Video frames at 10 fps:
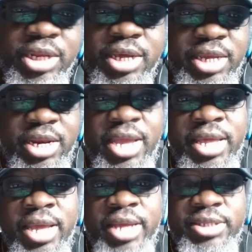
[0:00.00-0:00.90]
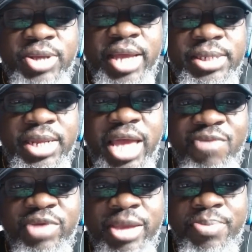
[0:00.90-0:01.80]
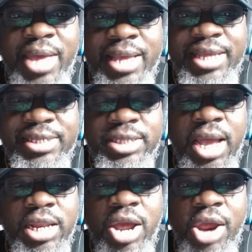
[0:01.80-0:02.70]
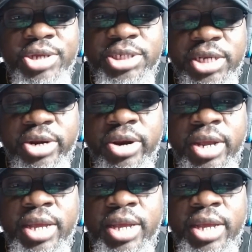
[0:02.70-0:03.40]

looking at to actually have an impact is Tyler Allgeier.